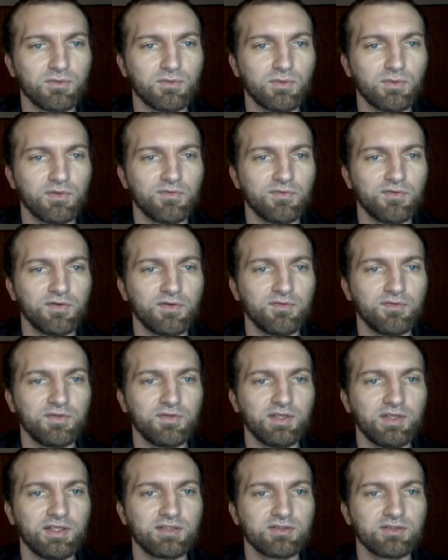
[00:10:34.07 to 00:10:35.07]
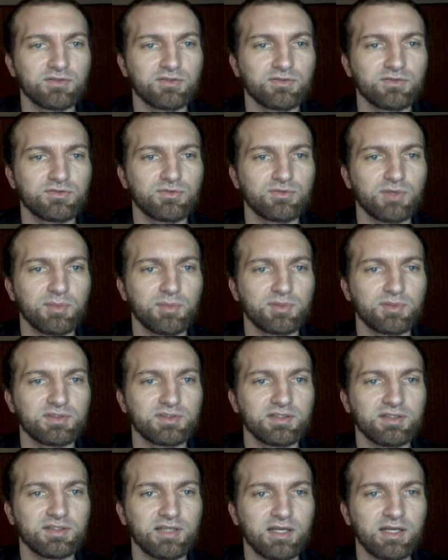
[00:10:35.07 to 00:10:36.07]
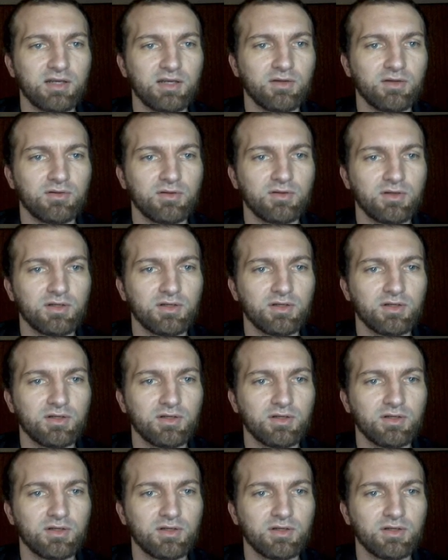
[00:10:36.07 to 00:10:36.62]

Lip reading: 150, so 20% down.